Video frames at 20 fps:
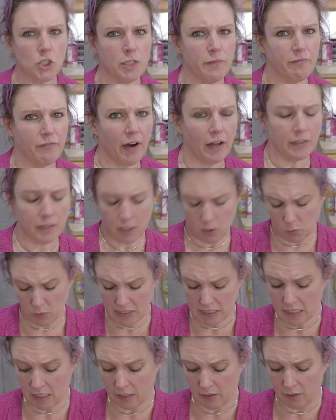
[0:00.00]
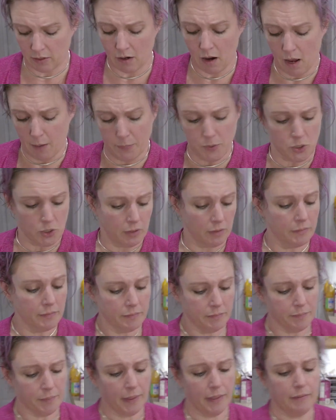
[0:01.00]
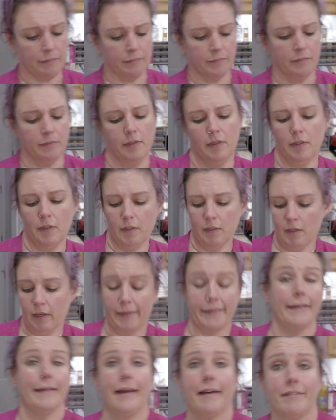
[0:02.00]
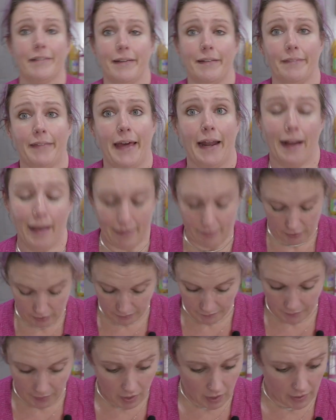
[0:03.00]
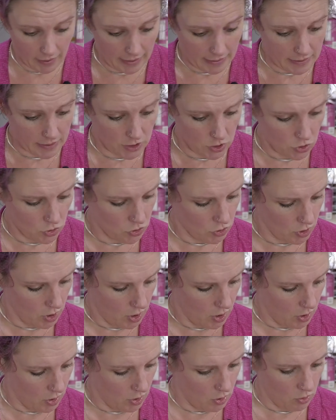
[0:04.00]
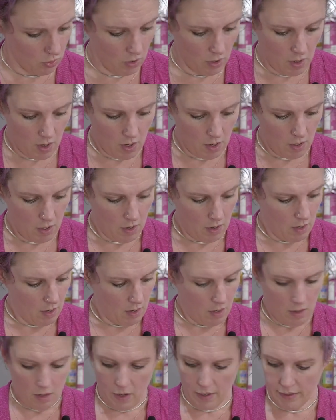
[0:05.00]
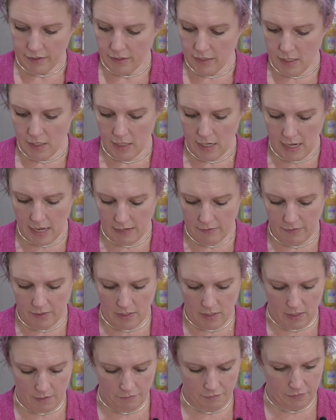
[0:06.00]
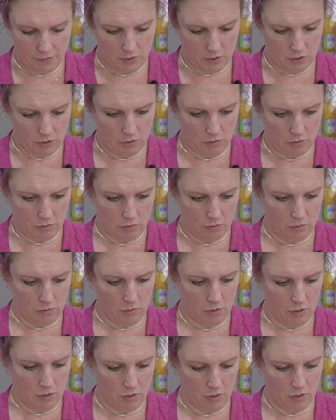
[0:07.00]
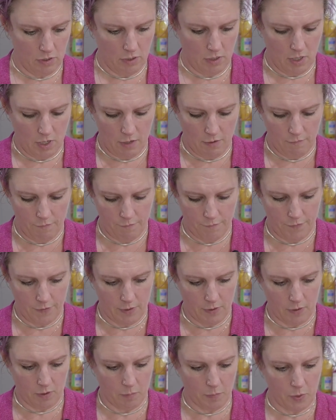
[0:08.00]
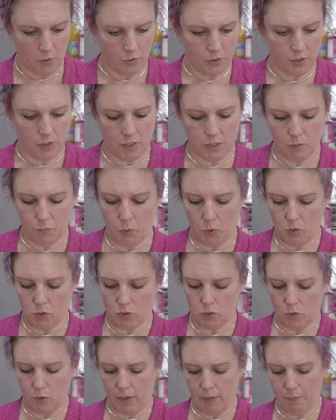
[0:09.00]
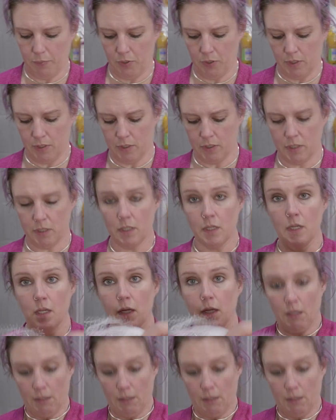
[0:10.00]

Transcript: cheap vodka was the other option, but I didn't have any of that either. All right, so I think I have enough to fill both of these bowls. So I put